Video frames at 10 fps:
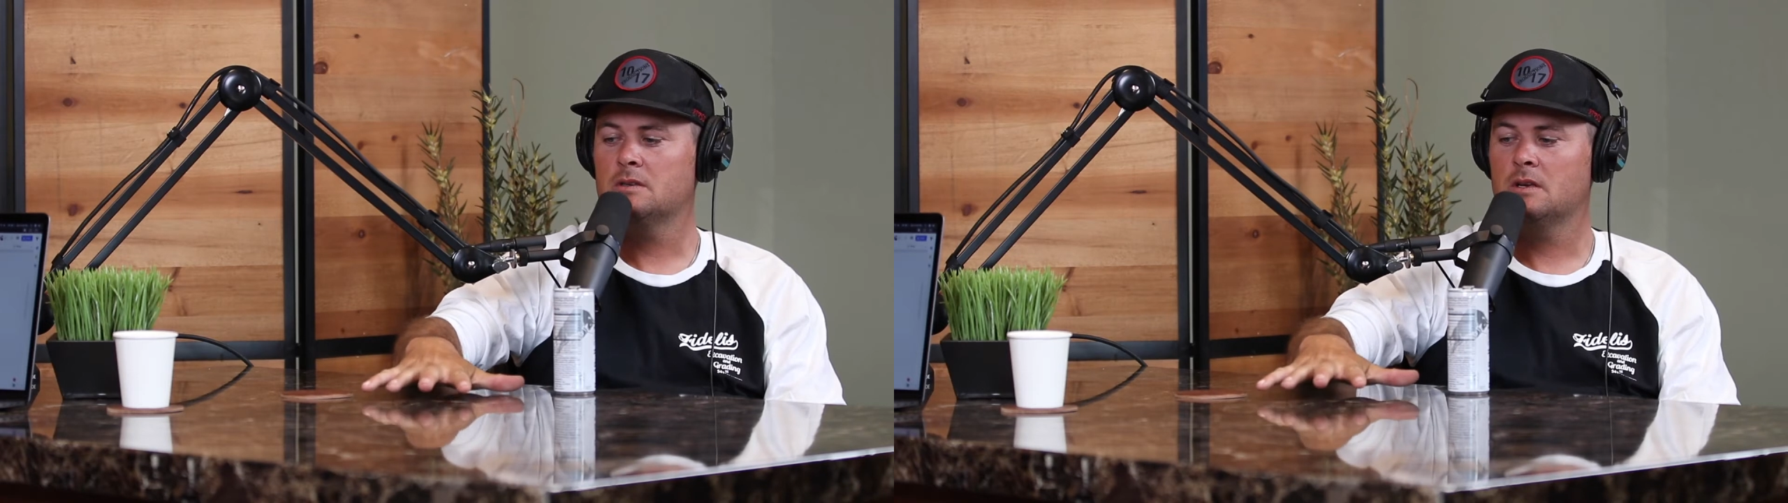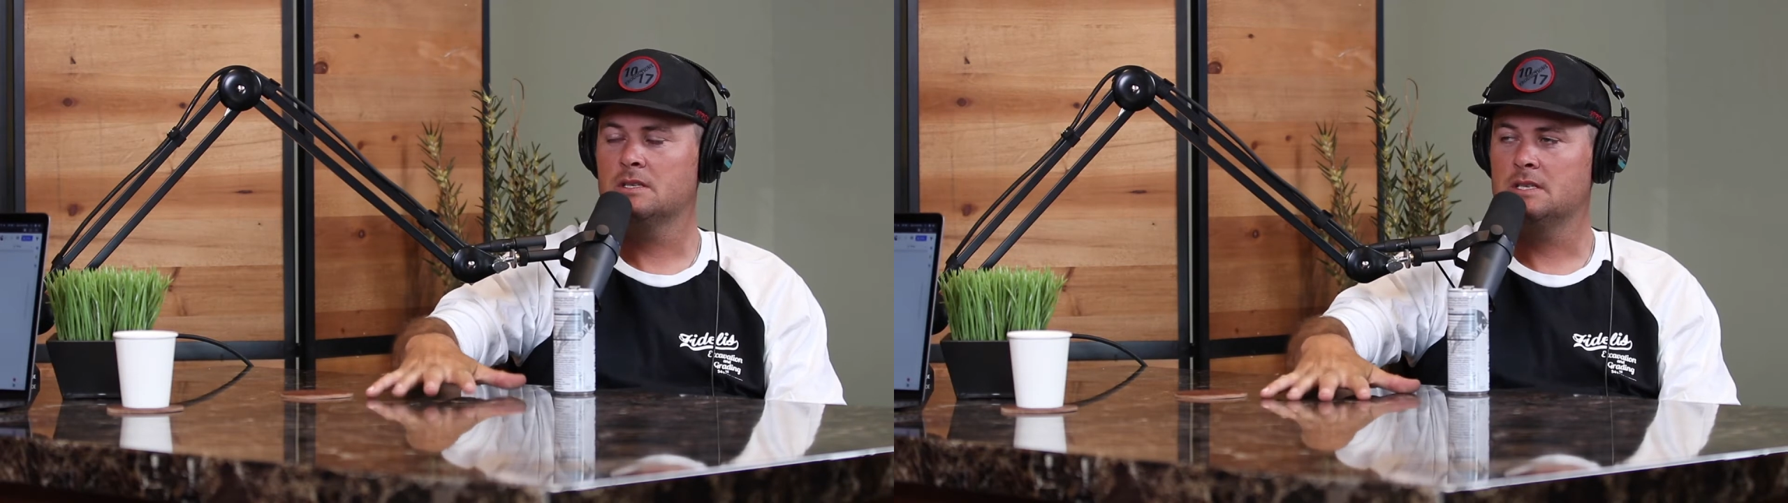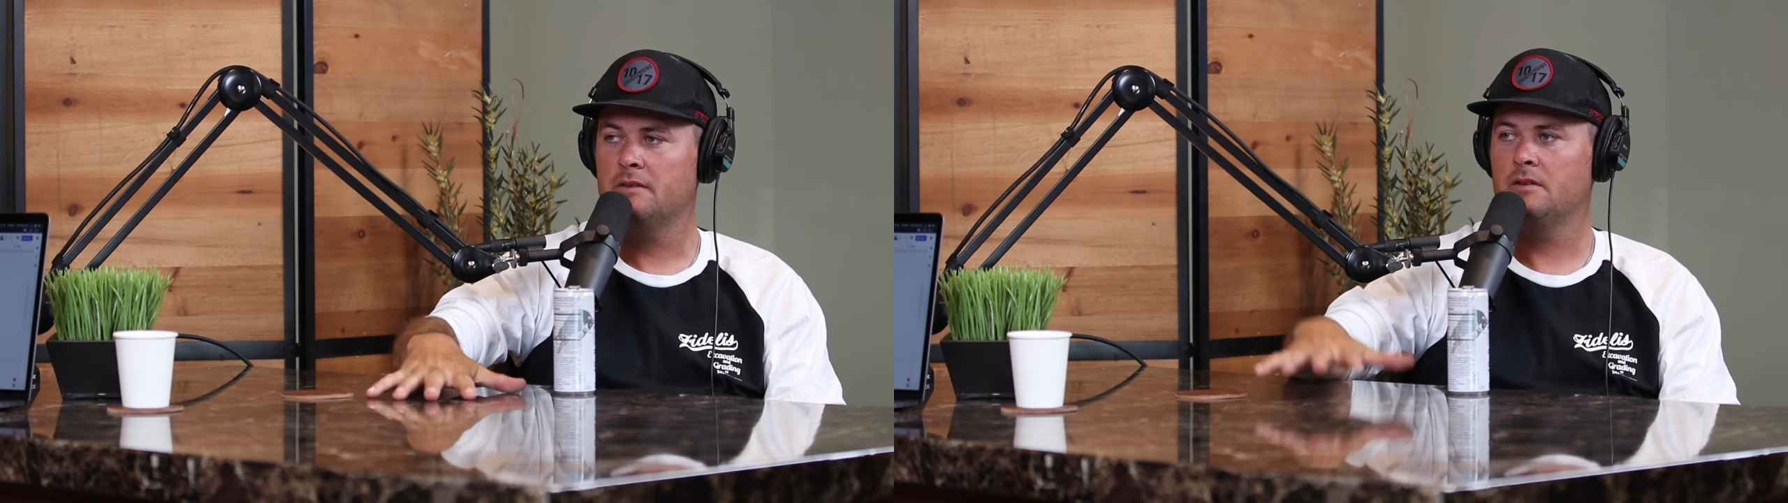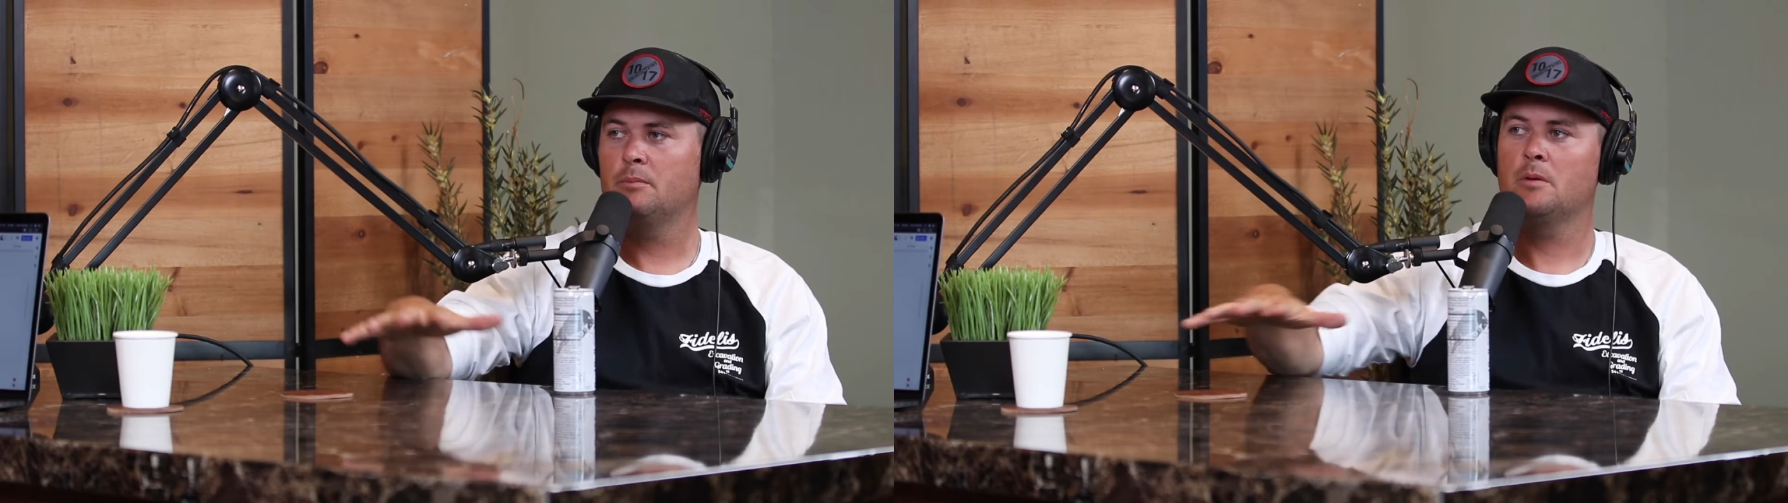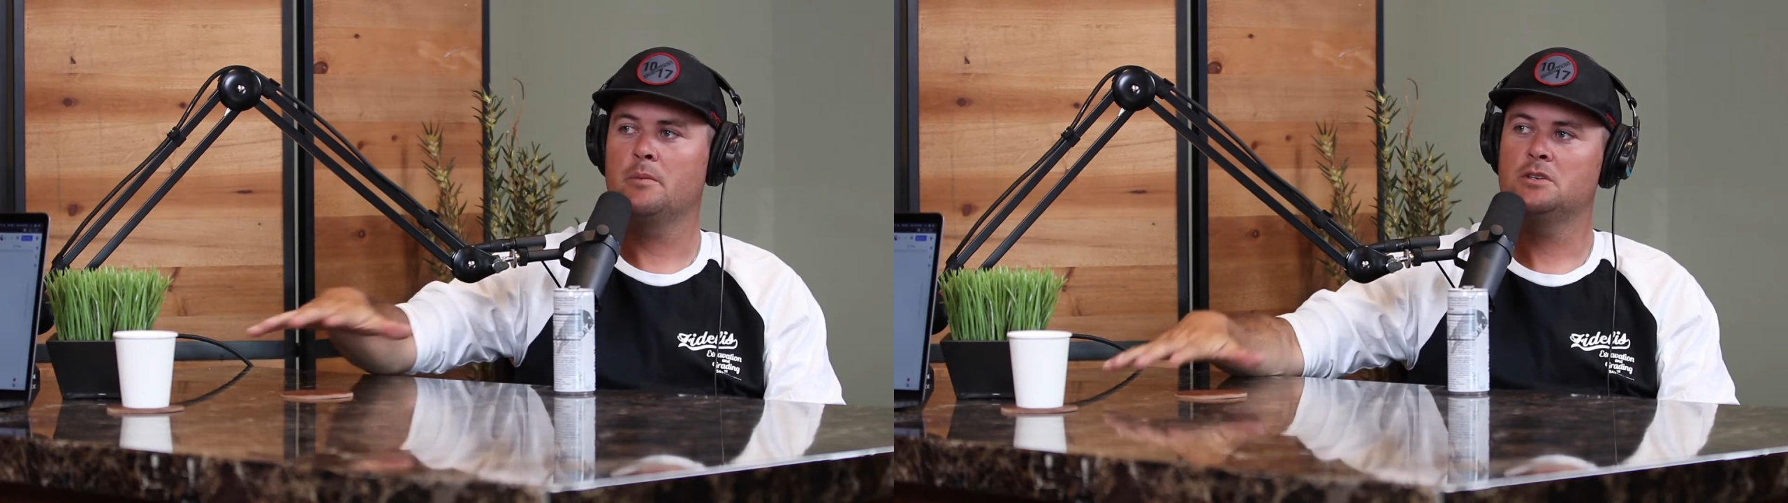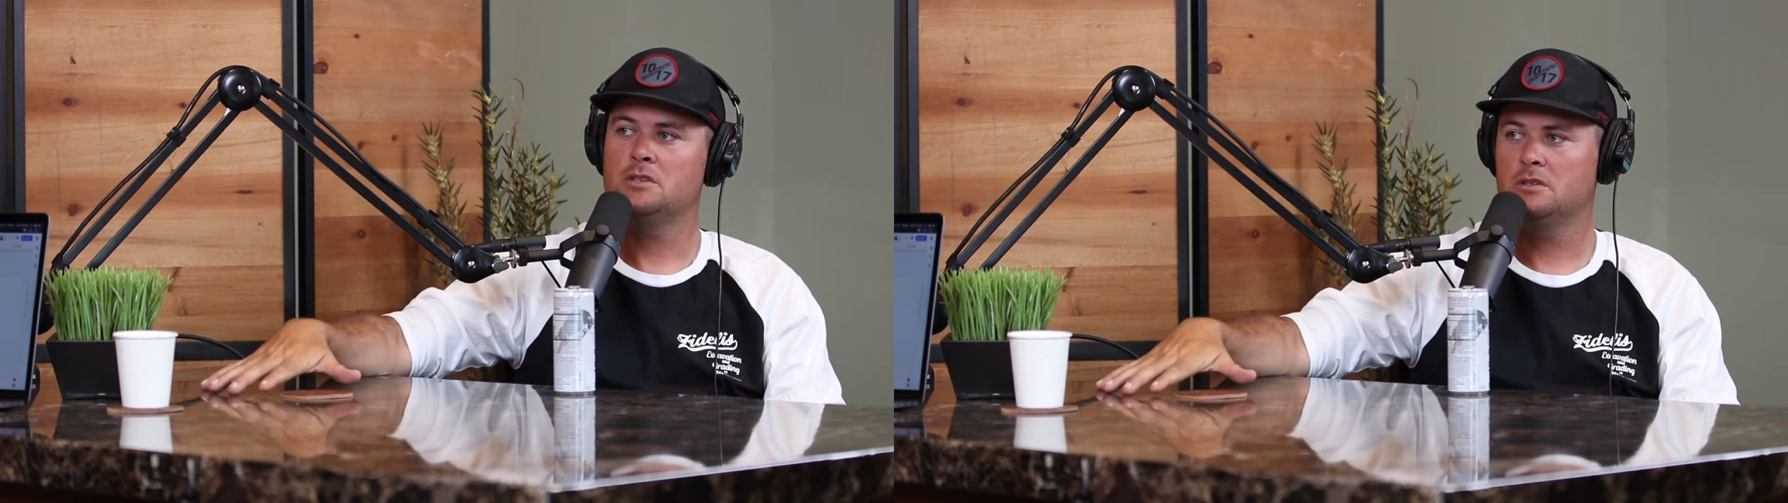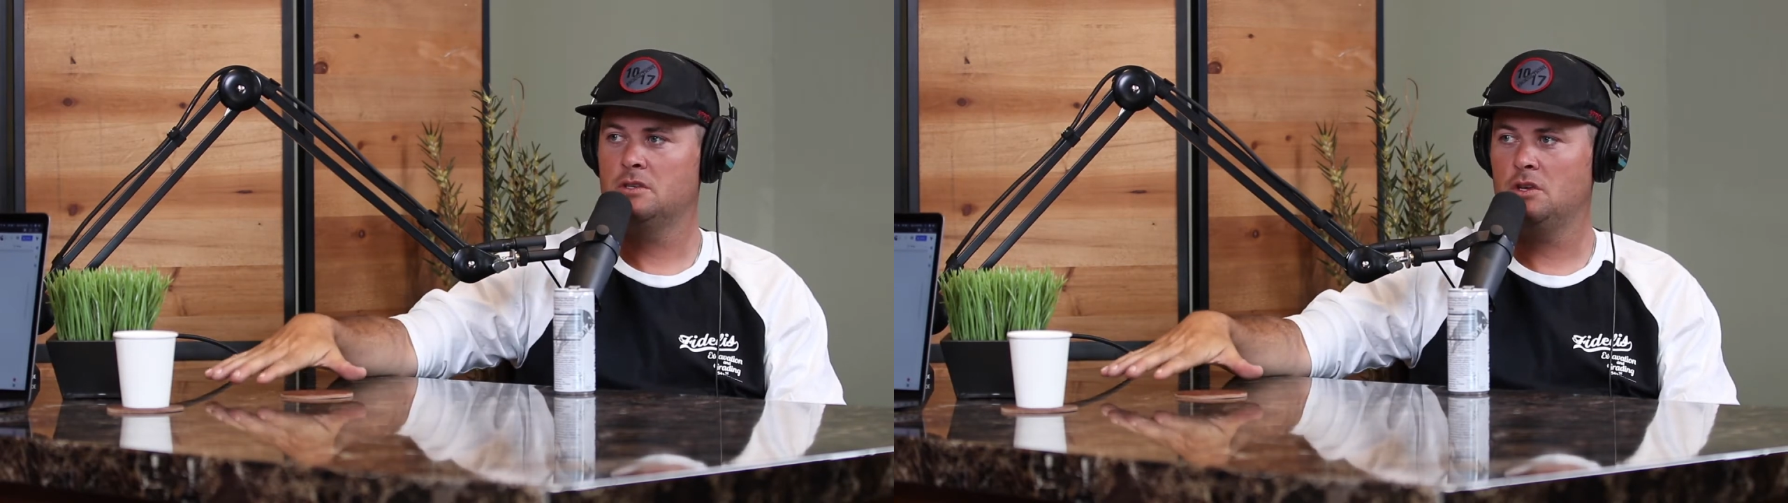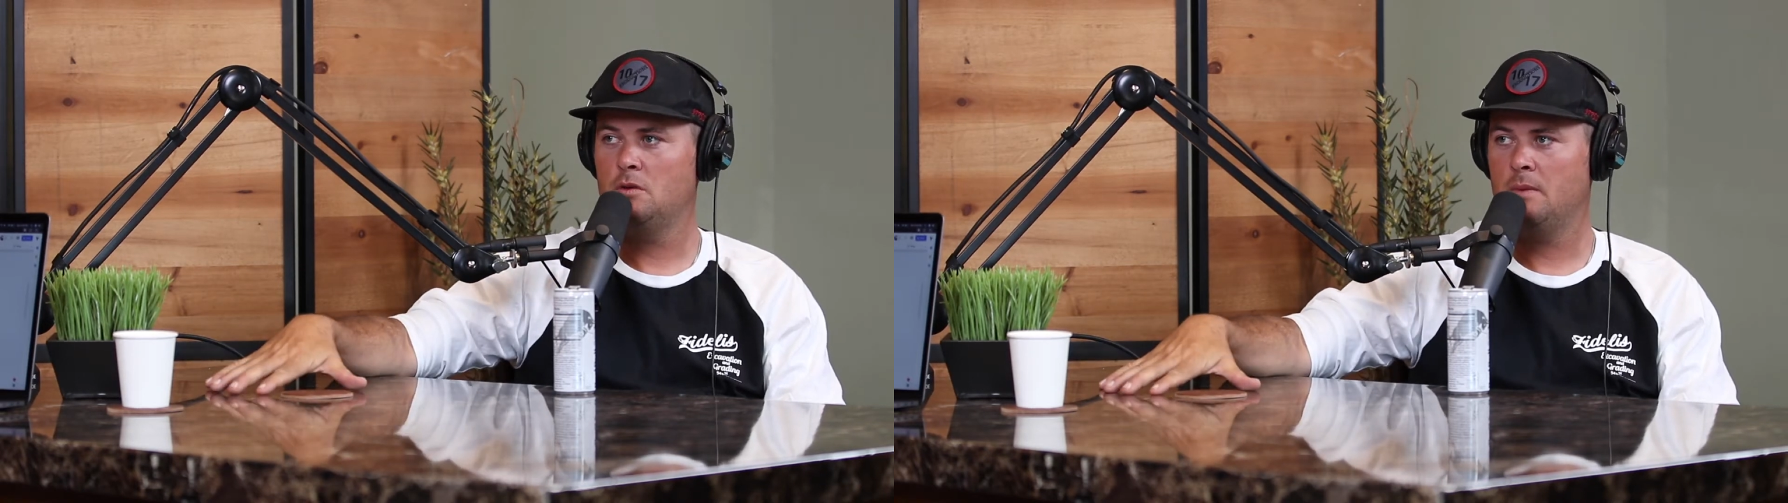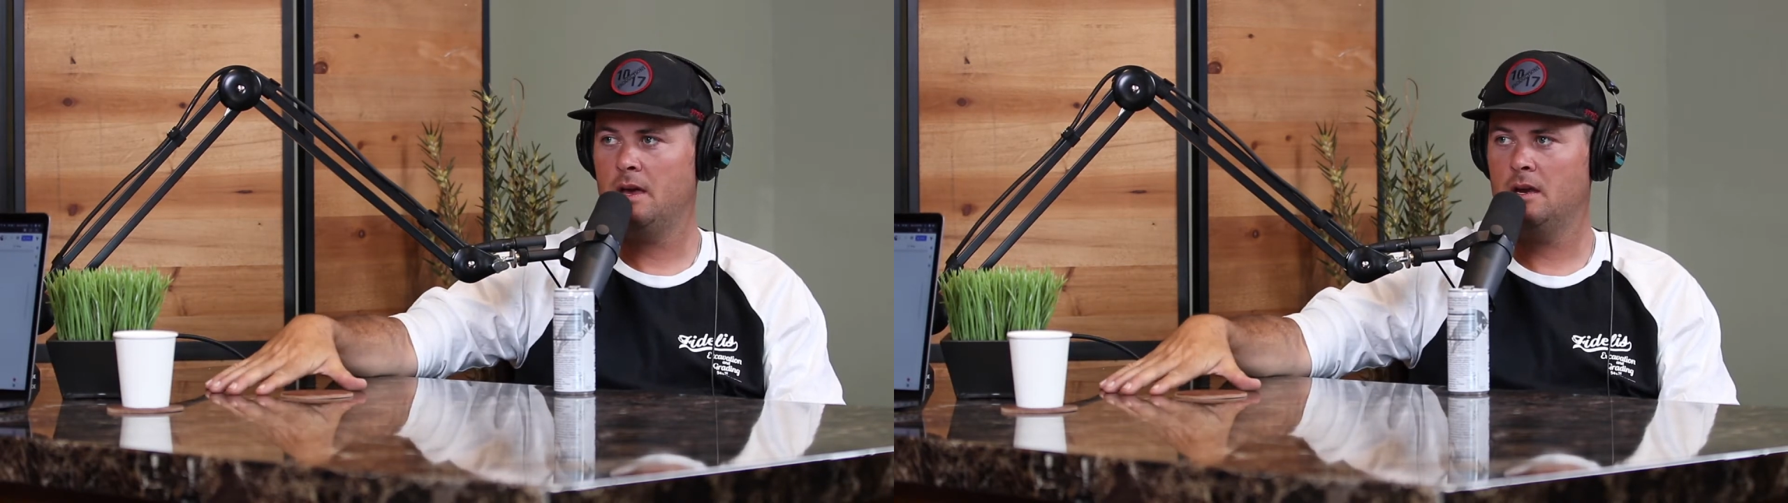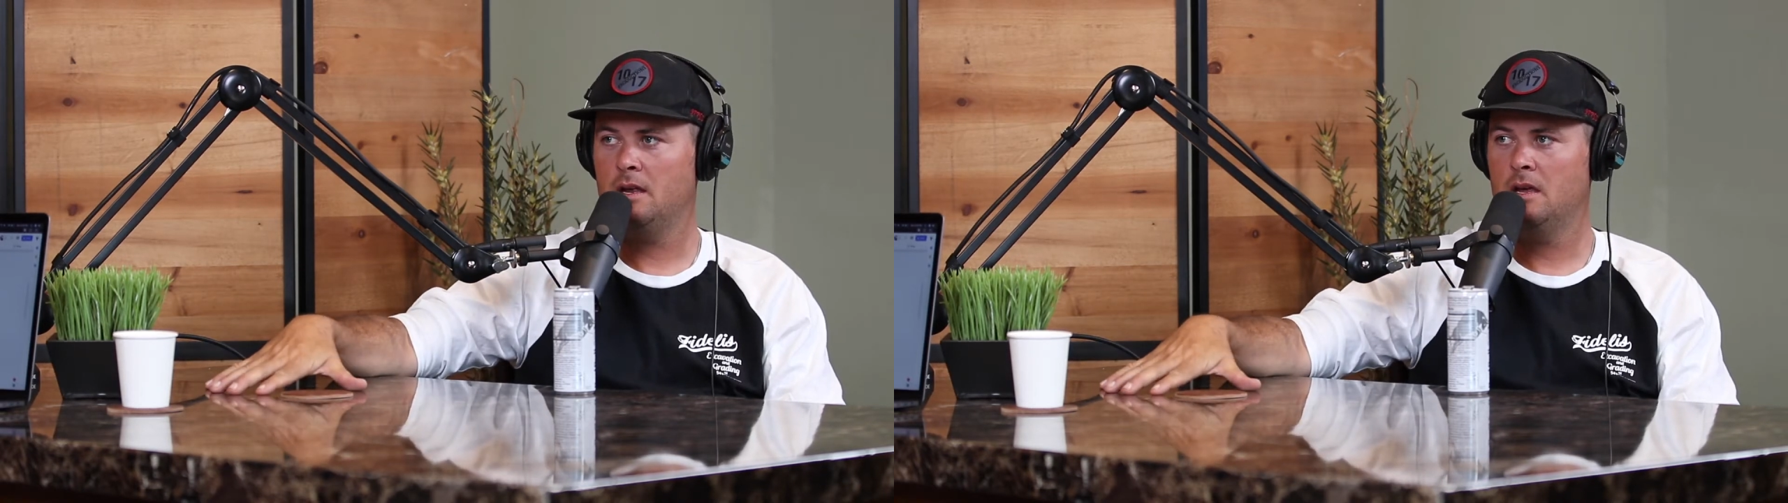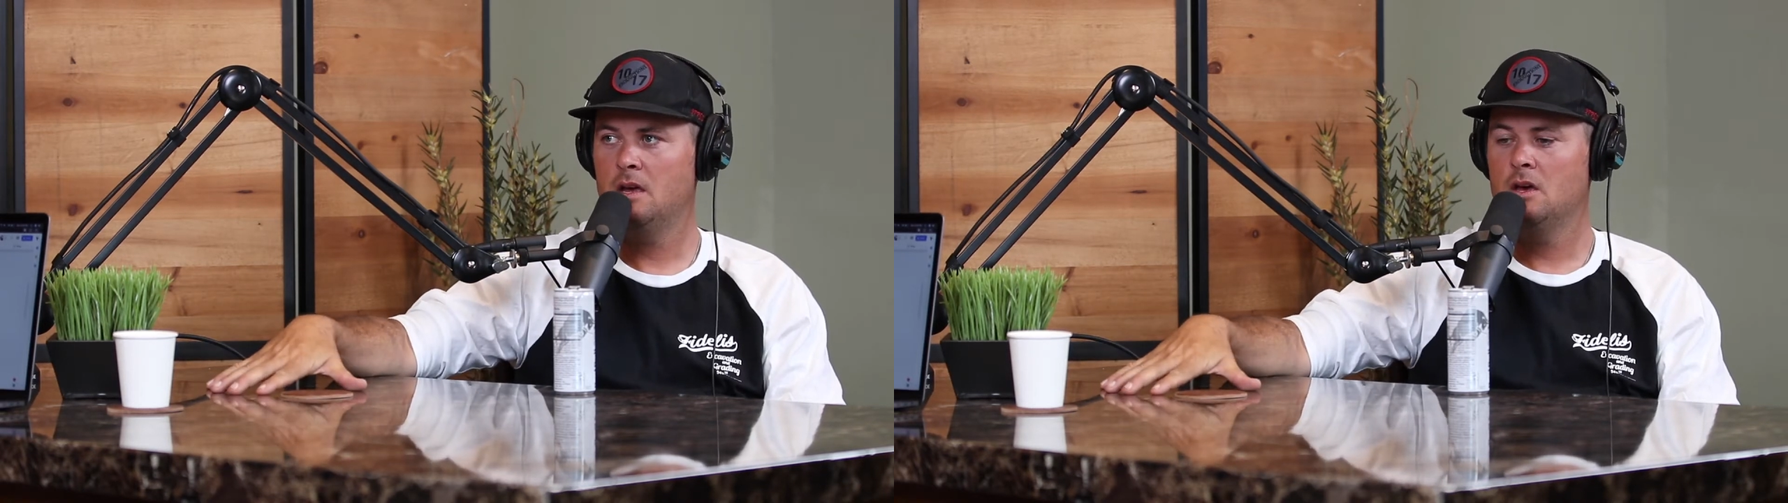is giving permission to humanity